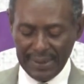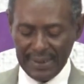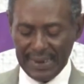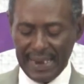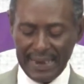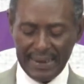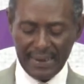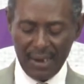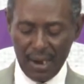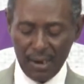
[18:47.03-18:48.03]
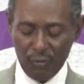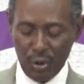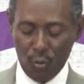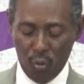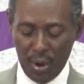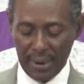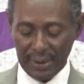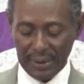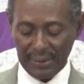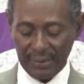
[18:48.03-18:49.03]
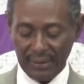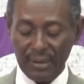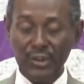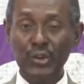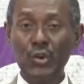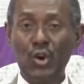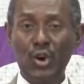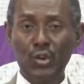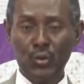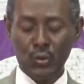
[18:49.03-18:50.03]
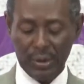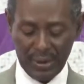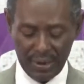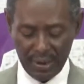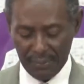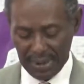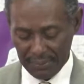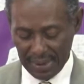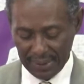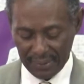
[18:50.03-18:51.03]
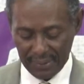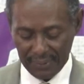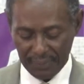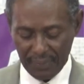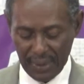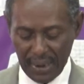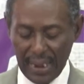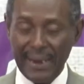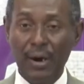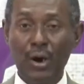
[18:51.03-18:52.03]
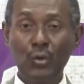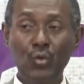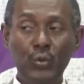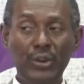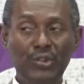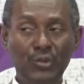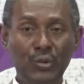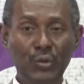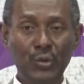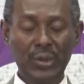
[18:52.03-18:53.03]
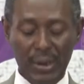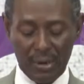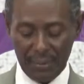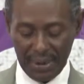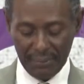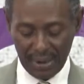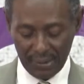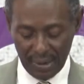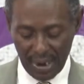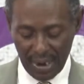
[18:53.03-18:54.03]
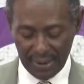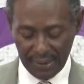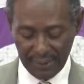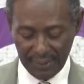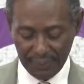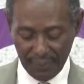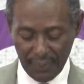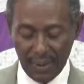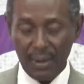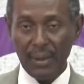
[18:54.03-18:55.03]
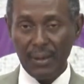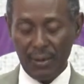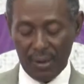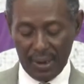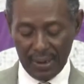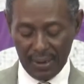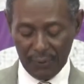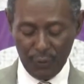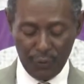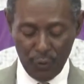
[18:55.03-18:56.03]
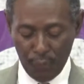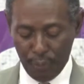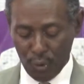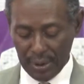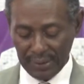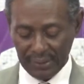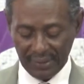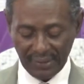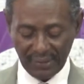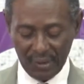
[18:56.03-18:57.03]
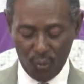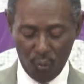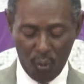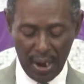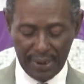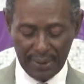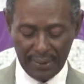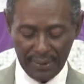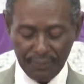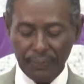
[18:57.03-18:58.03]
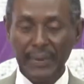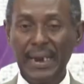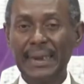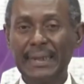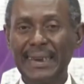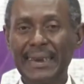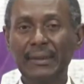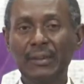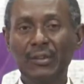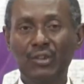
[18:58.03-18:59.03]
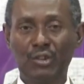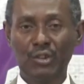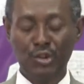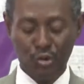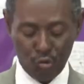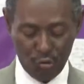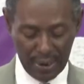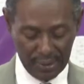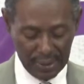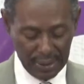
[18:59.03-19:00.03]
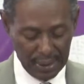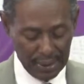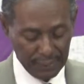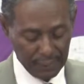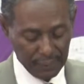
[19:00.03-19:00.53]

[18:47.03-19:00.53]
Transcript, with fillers: Tonight, God requires your total commitment. And how do we show total commitment to God? I'll give you four points. One, attend church regularly.